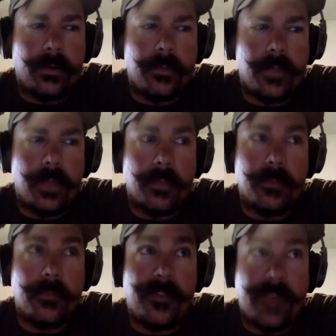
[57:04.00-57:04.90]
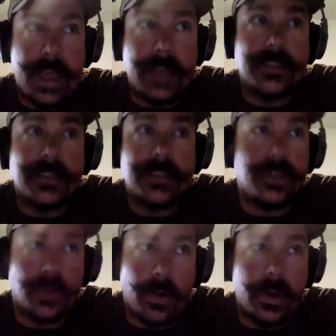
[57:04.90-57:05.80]
the vast
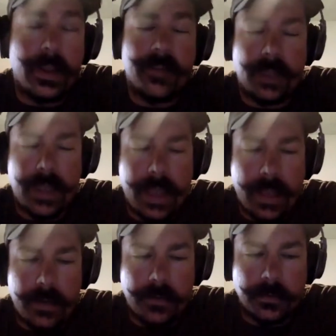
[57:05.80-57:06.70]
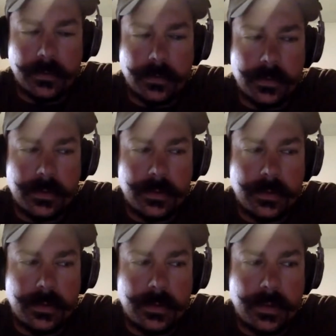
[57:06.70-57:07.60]
majority of mechanicals,
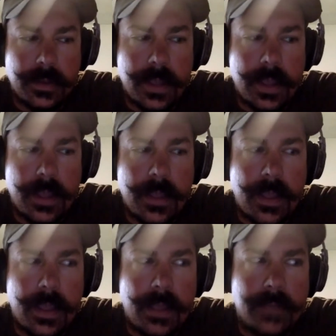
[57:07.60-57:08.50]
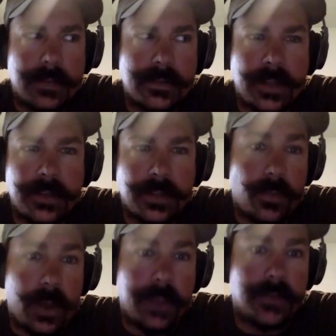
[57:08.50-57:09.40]
it's essentially
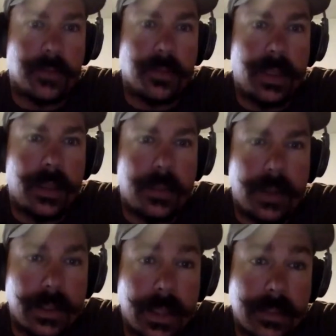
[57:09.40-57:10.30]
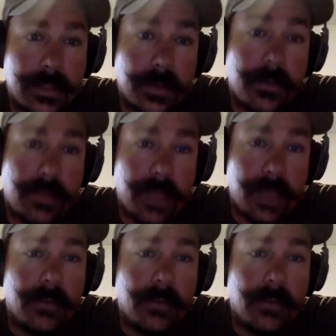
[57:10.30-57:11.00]
razor blade. I mean, they're thin.